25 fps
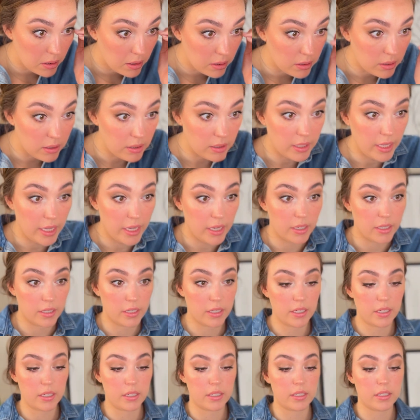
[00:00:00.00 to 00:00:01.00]
layer
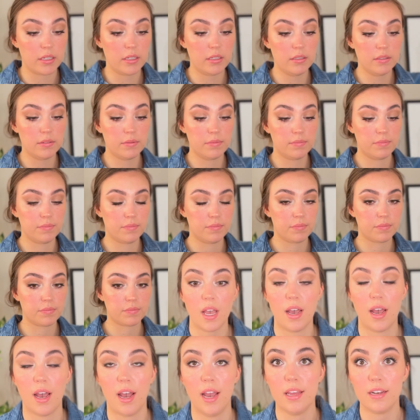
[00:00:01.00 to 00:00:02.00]
here.
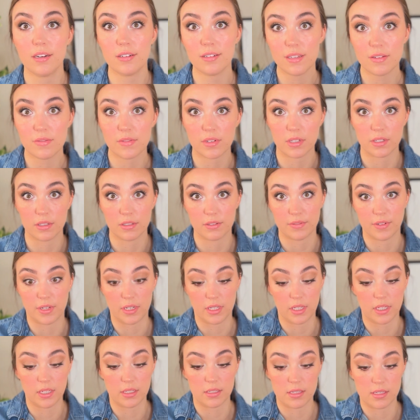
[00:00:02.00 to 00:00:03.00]
I don't even know if I
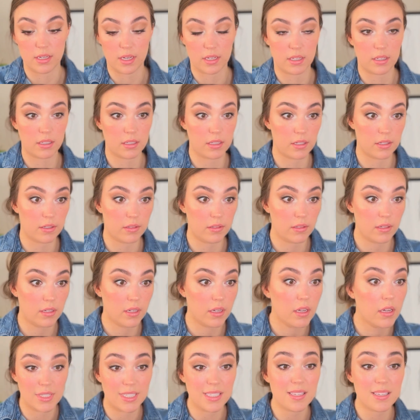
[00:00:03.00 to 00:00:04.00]
need a second coat.
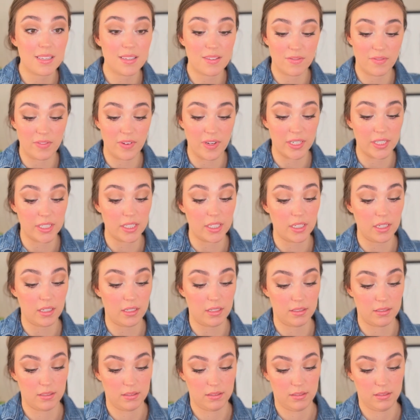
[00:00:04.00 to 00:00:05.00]
This is
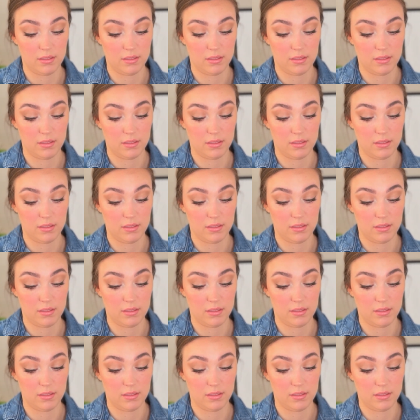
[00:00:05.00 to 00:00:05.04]
very,